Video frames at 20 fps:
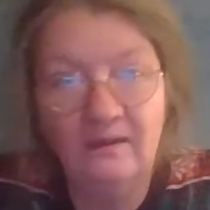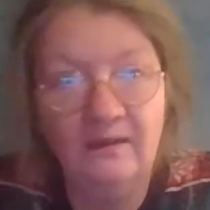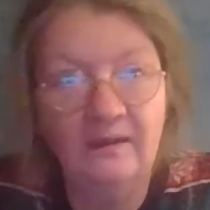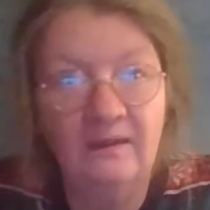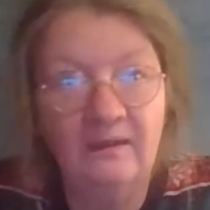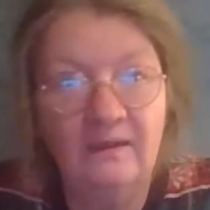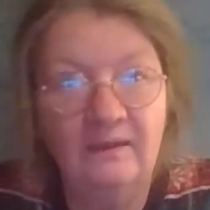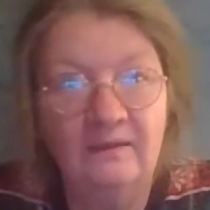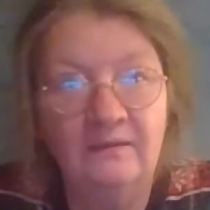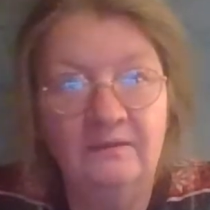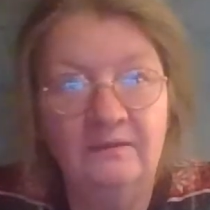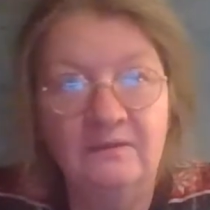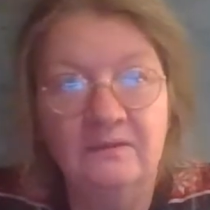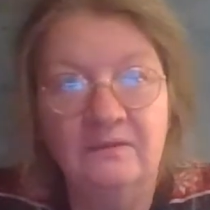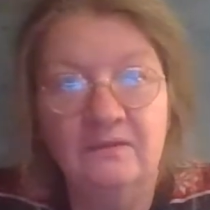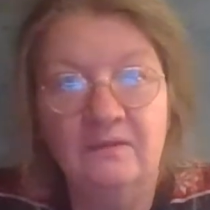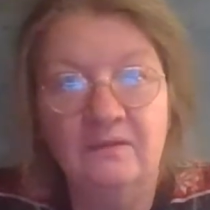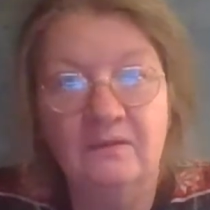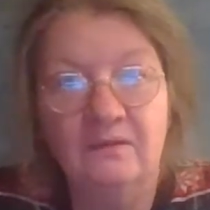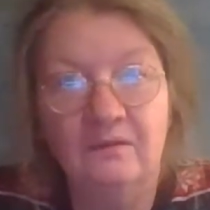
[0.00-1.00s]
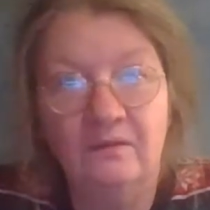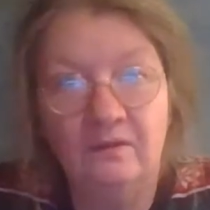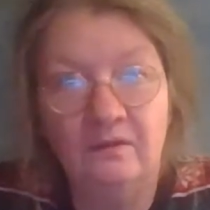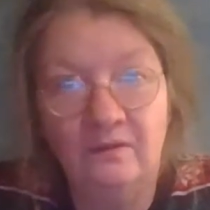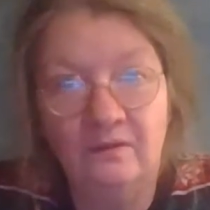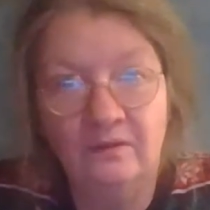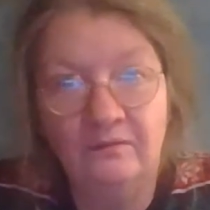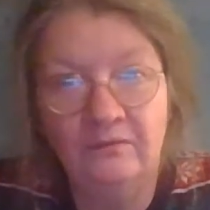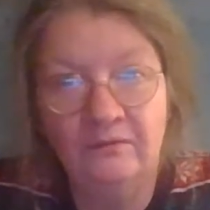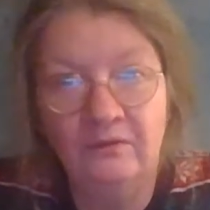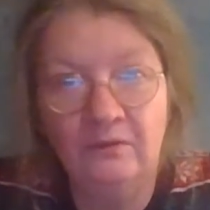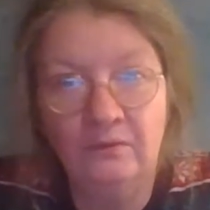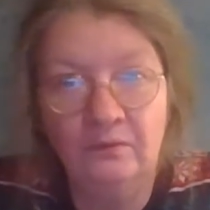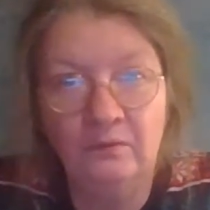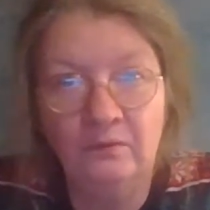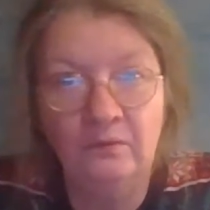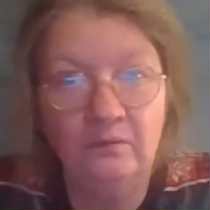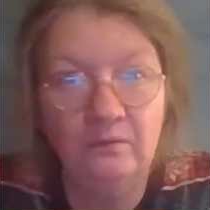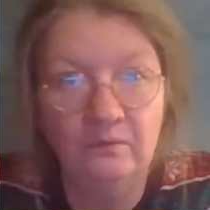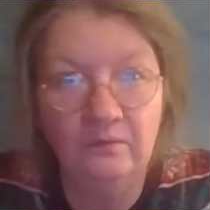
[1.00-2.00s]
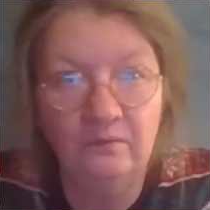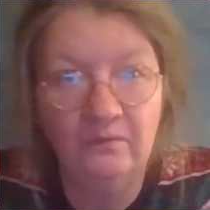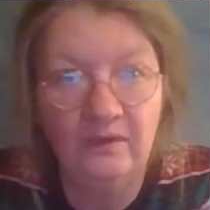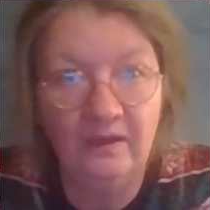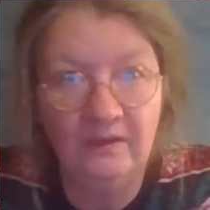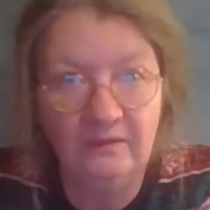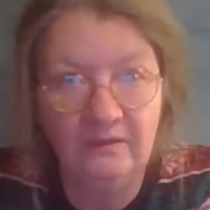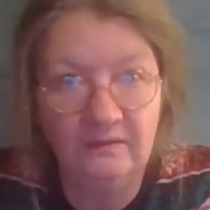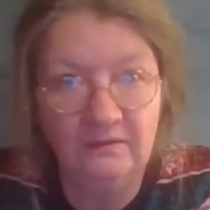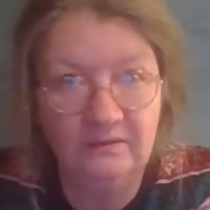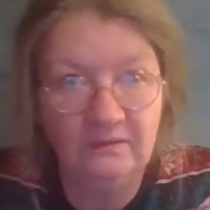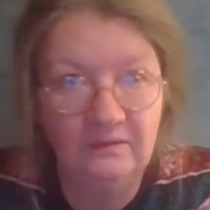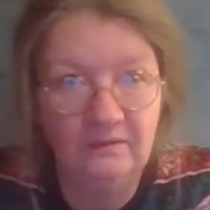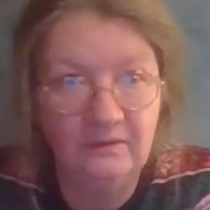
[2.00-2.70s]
and all of you that